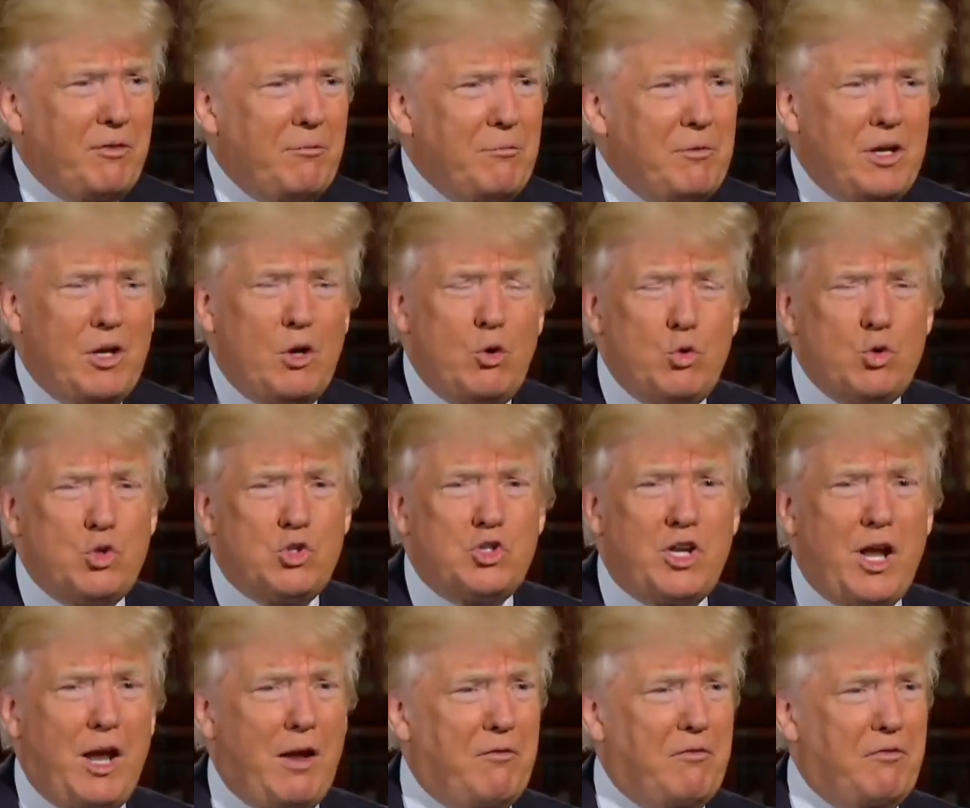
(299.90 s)
I mean, who's
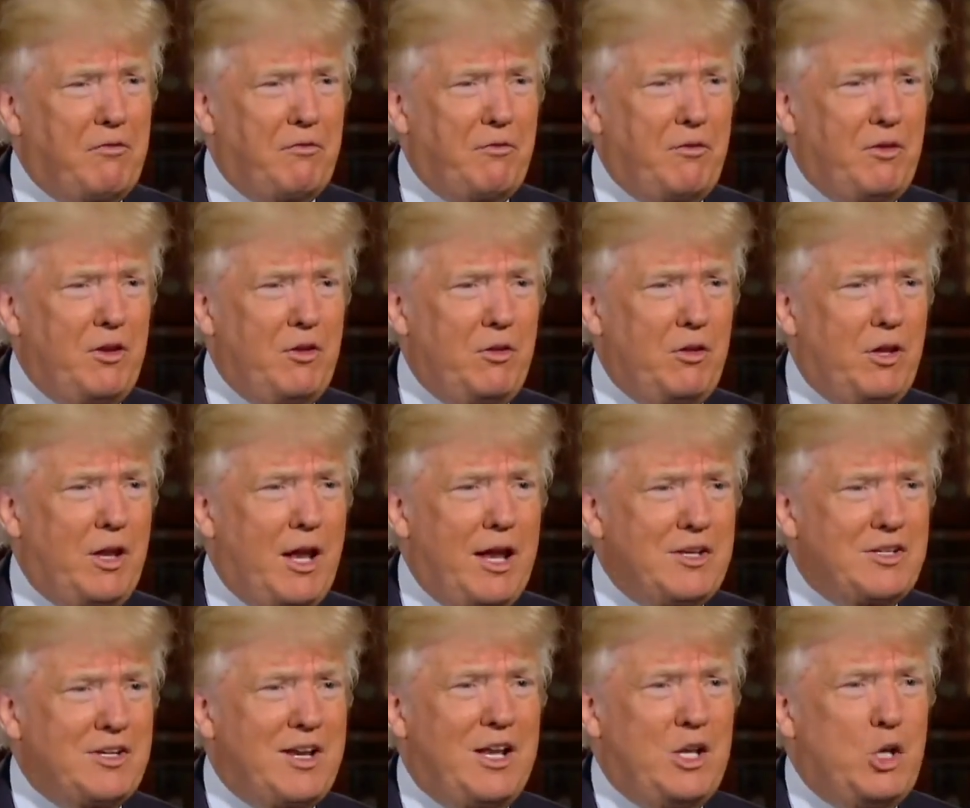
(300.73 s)
safe? You know, the
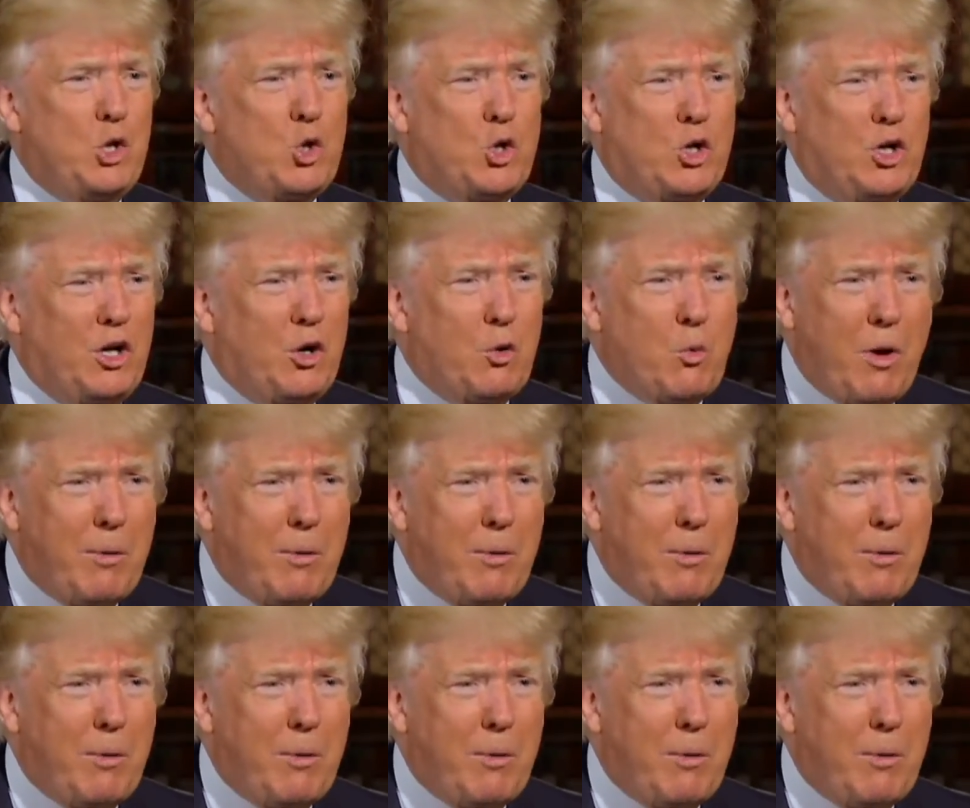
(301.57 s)
guy's got nuclear